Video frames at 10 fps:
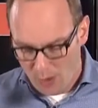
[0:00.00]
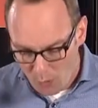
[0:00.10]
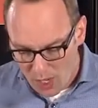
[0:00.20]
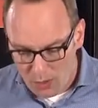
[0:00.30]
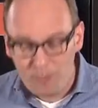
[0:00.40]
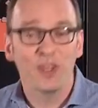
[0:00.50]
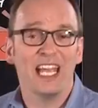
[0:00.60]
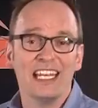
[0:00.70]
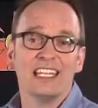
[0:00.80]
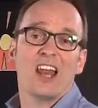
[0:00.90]
Well,
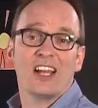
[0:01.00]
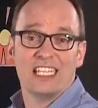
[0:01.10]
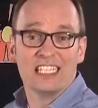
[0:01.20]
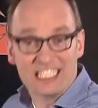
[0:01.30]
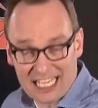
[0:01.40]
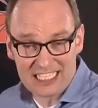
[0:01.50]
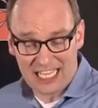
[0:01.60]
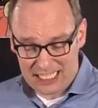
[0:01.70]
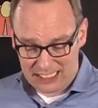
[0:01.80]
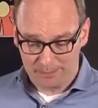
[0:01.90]
in the
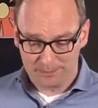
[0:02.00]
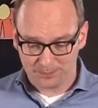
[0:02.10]
1960s,